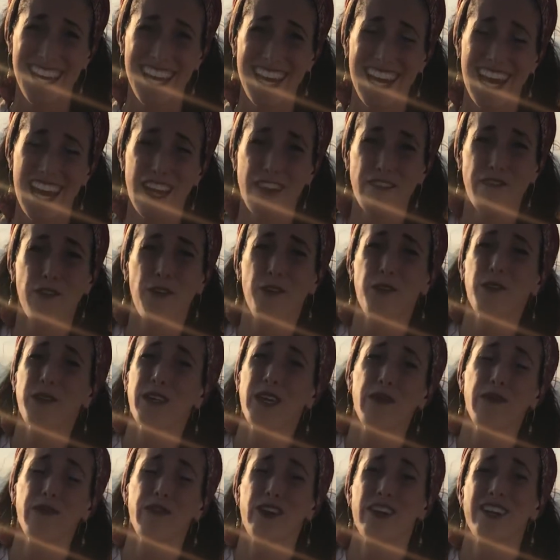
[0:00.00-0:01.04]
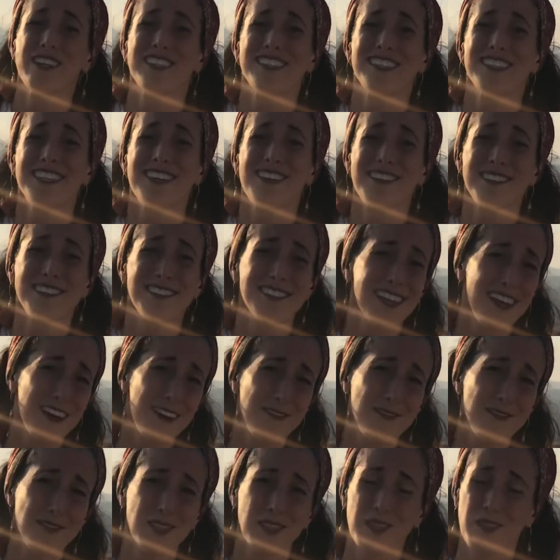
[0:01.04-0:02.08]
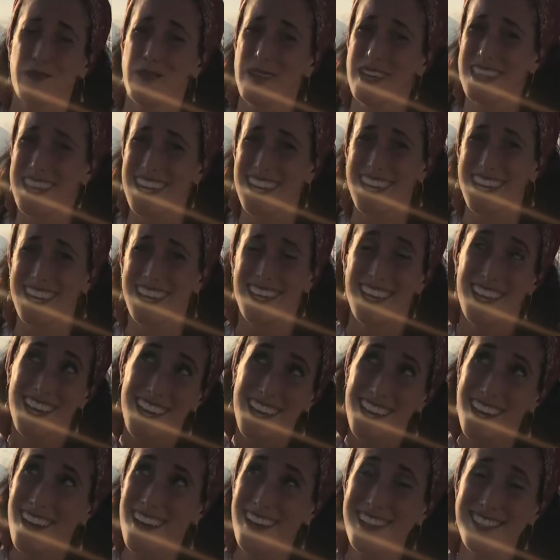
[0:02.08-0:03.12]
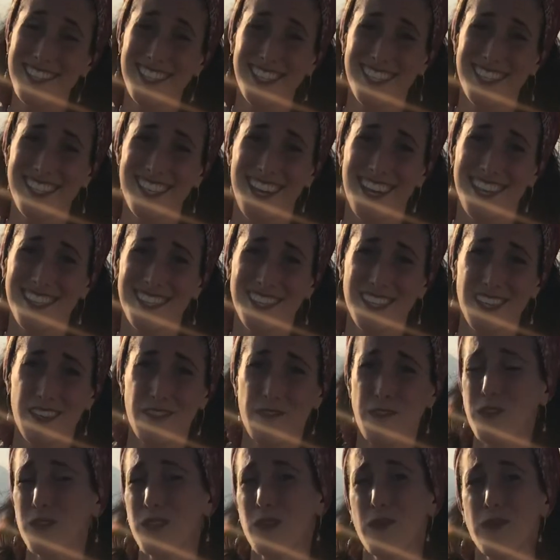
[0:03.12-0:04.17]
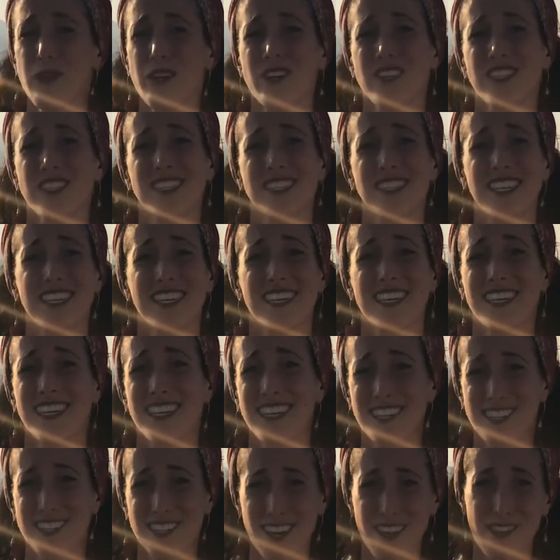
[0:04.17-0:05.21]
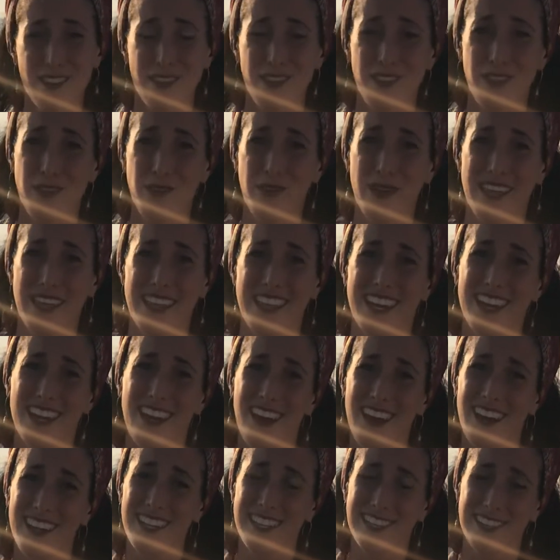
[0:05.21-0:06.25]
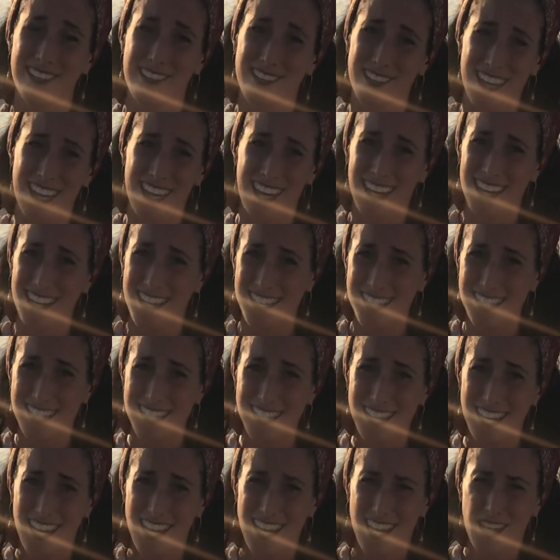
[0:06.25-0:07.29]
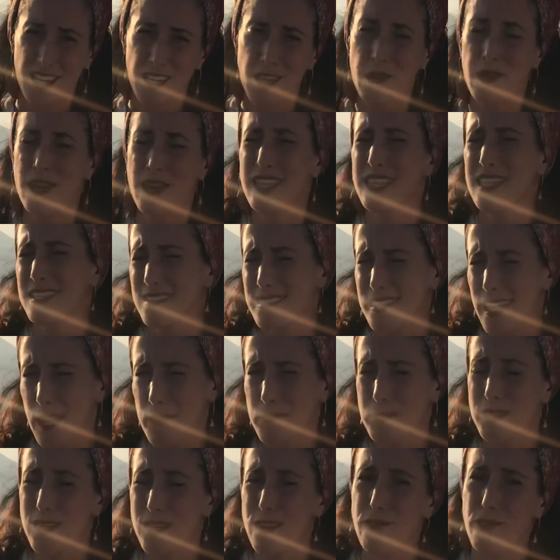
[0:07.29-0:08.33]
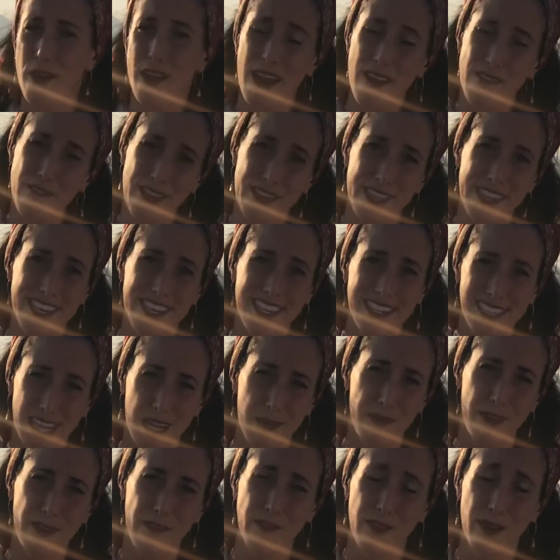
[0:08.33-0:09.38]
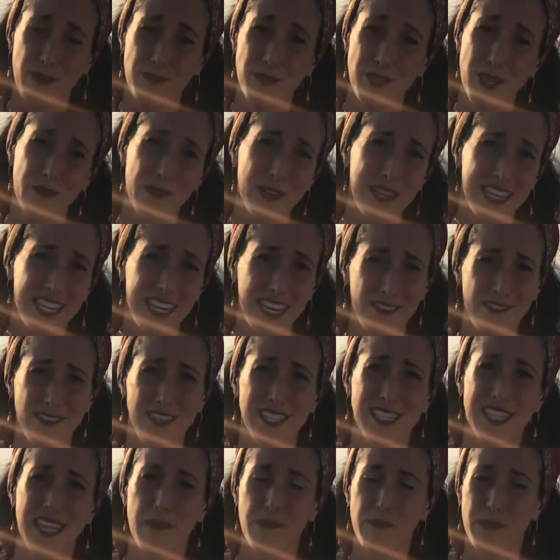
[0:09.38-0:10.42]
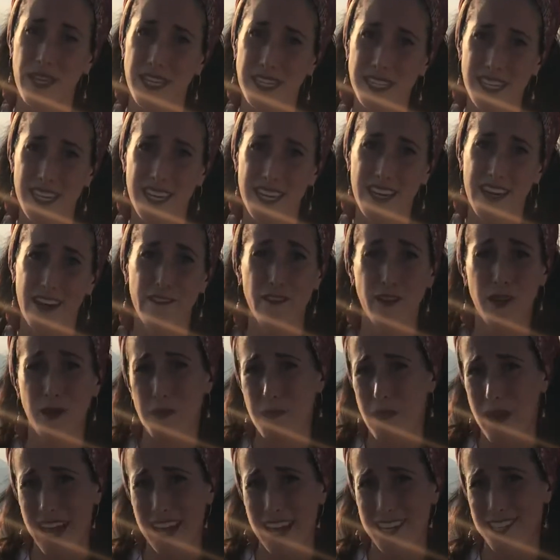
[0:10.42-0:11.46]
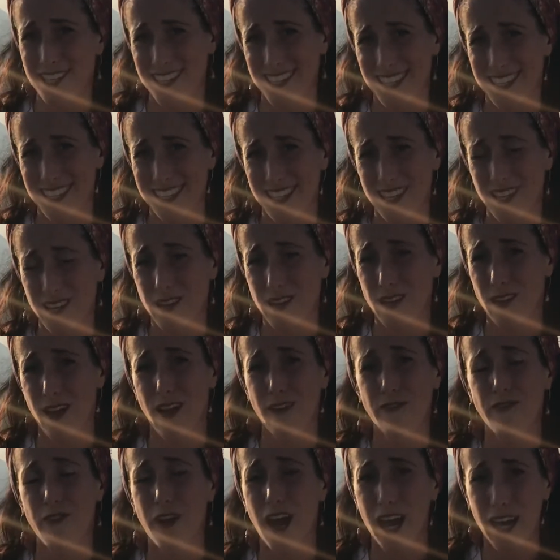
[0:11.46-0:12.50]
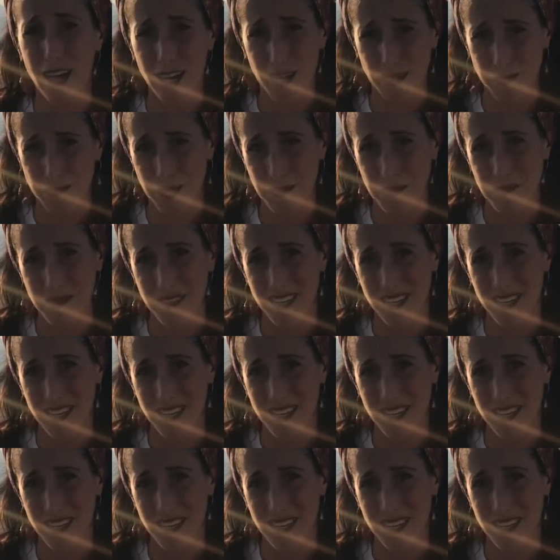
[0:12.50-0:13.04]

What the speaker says: And if we could see ourselves in the way that God sees us, if only we could see each other the way that God is looking at us, knowing the depths of where everything is coming from. So I really give us that blessing of compassion this year, of rachamim.